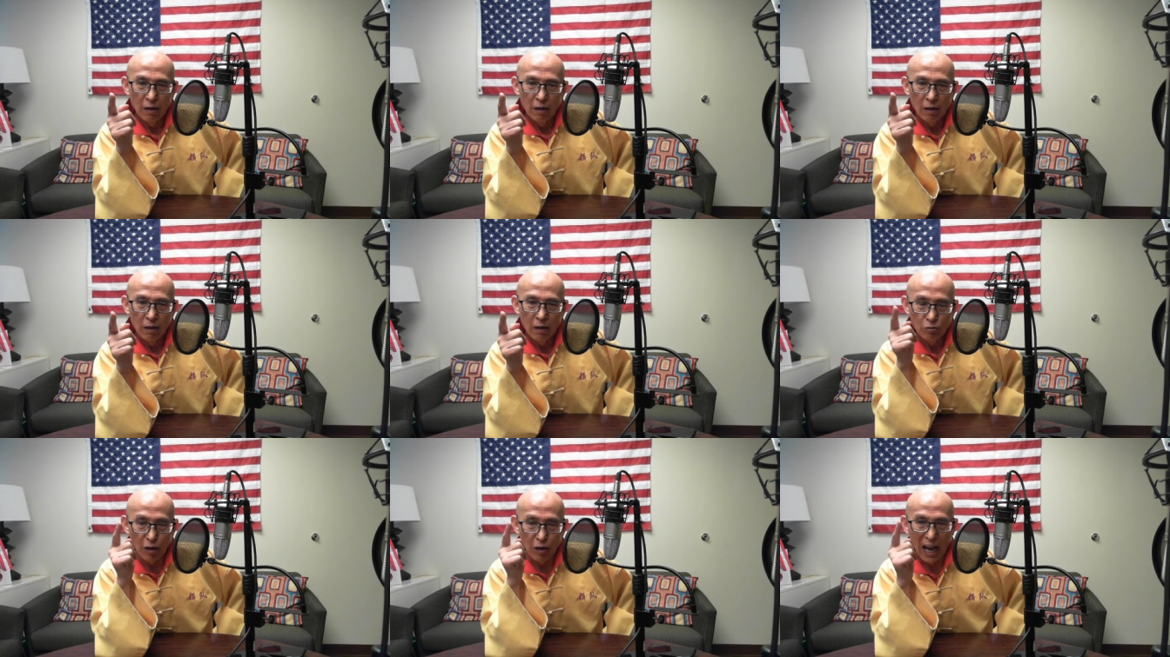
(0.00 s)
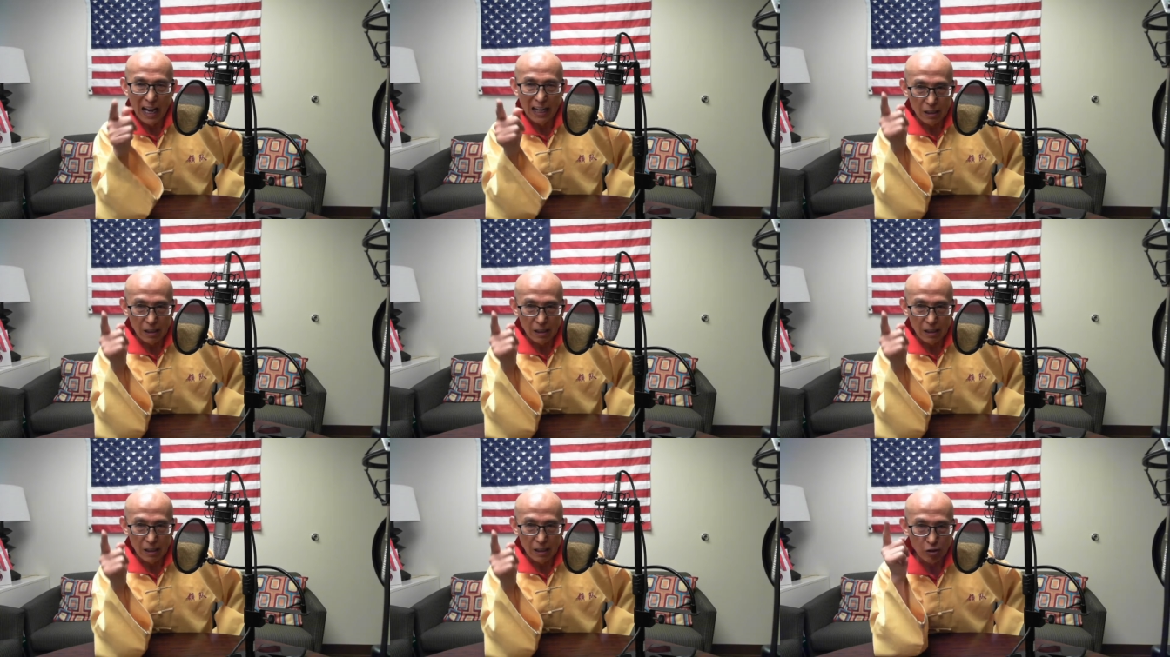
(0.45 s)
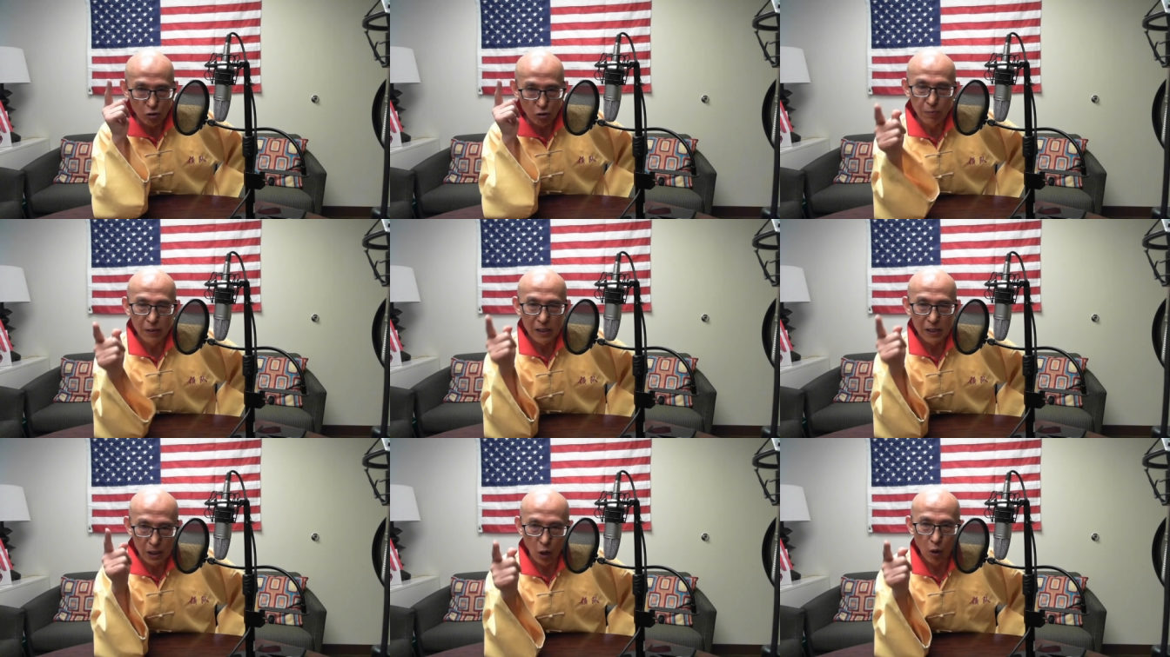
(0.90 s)
reality to
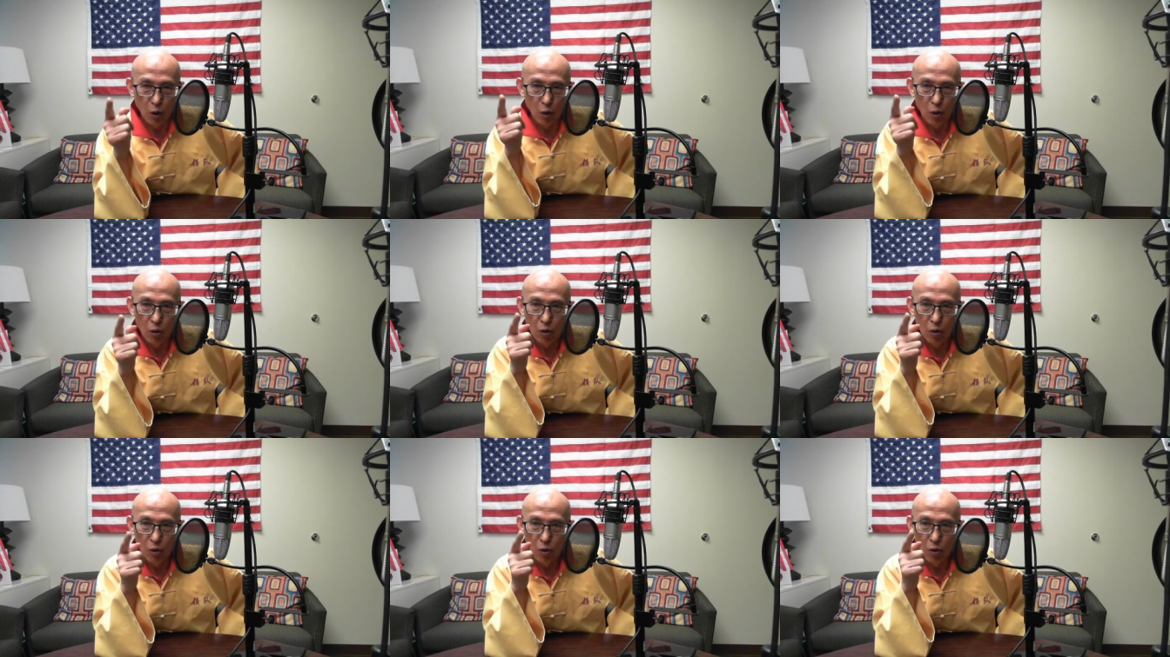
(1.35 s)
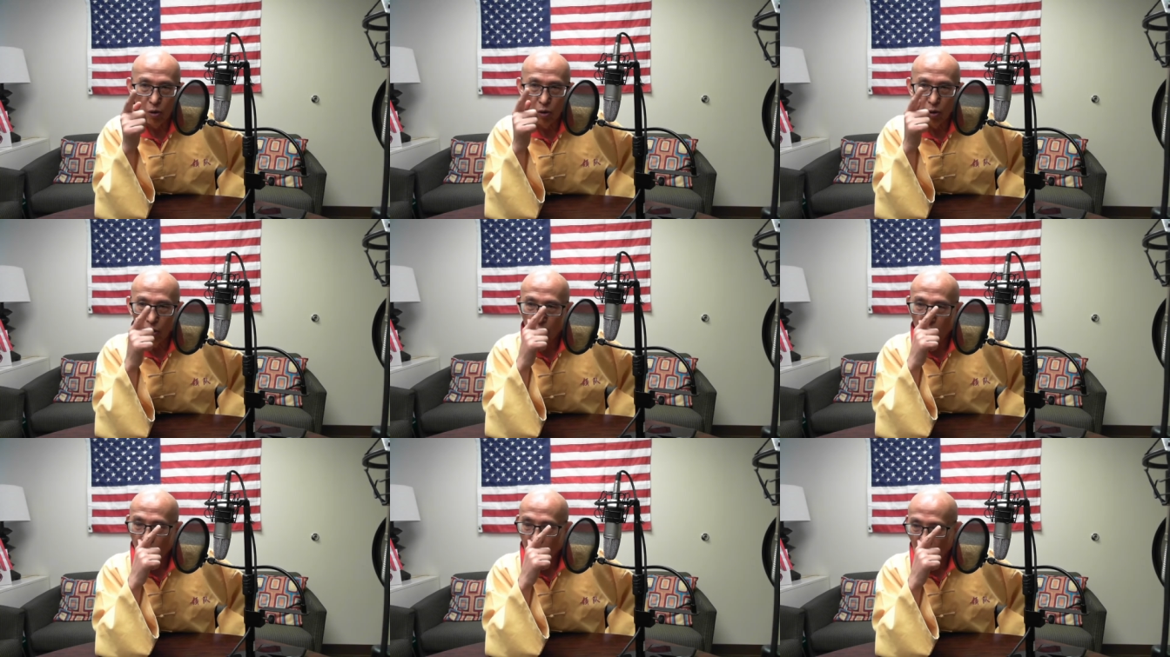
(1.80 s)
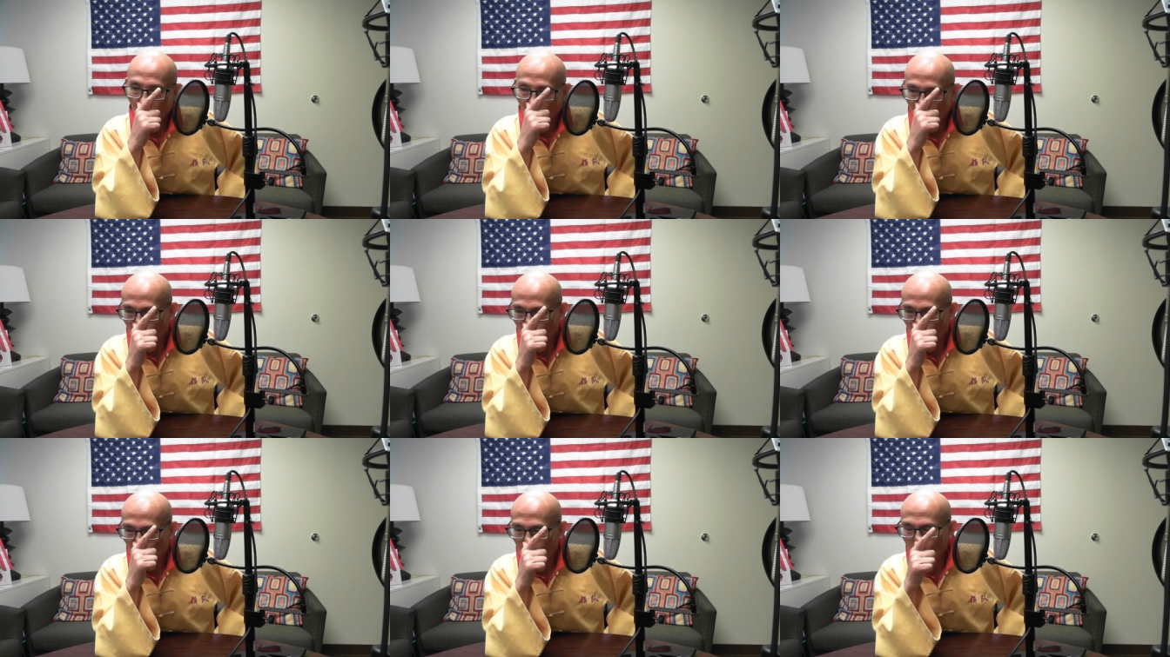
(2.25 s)
be so.
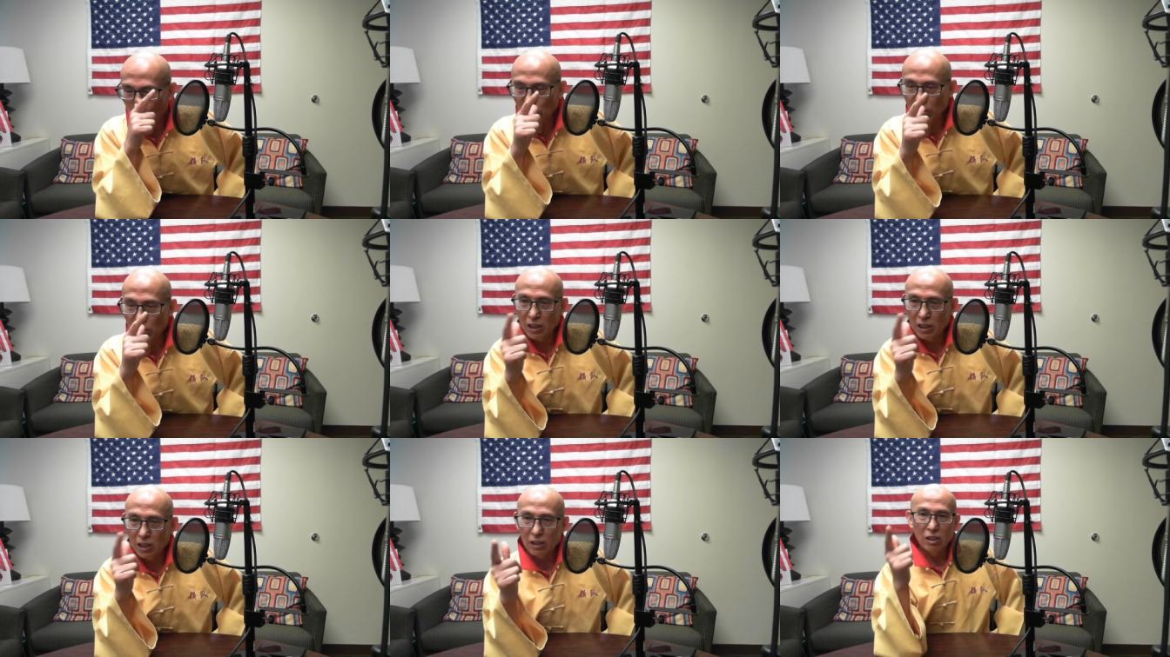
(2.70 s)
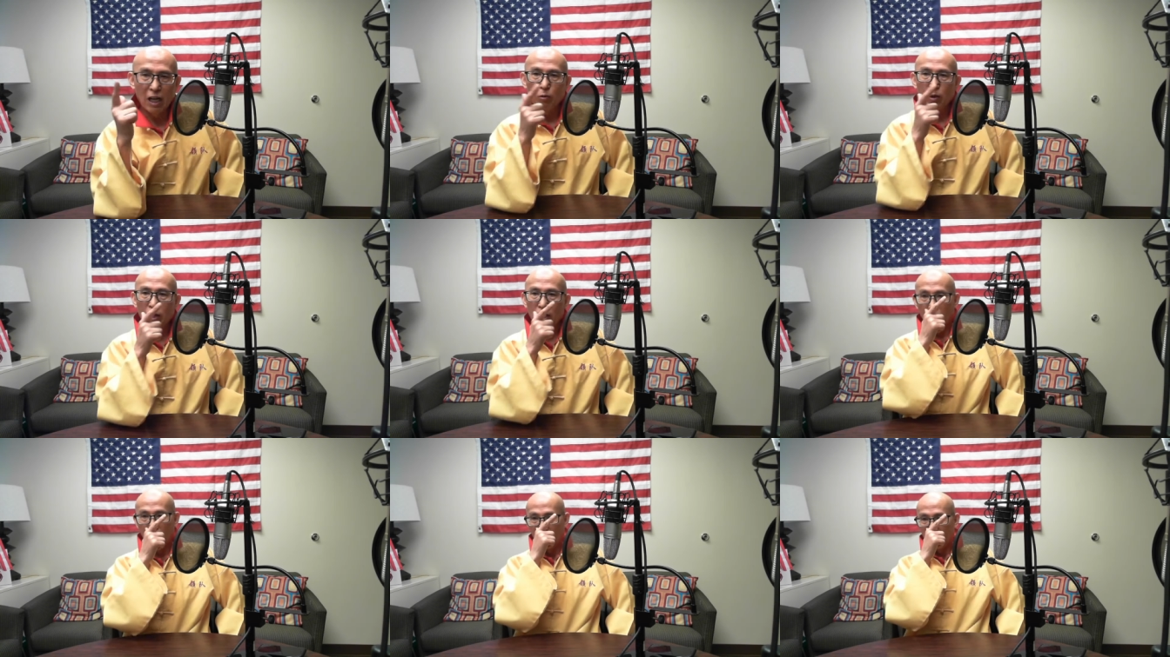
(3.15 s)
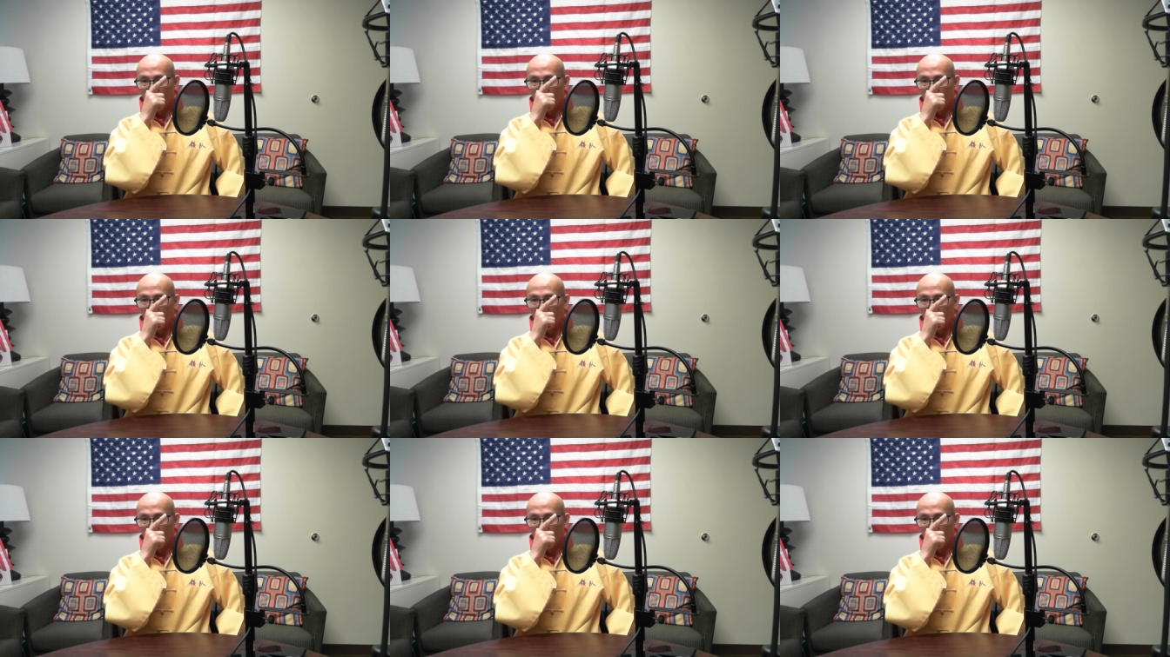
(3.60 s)
Who is John Wheeler?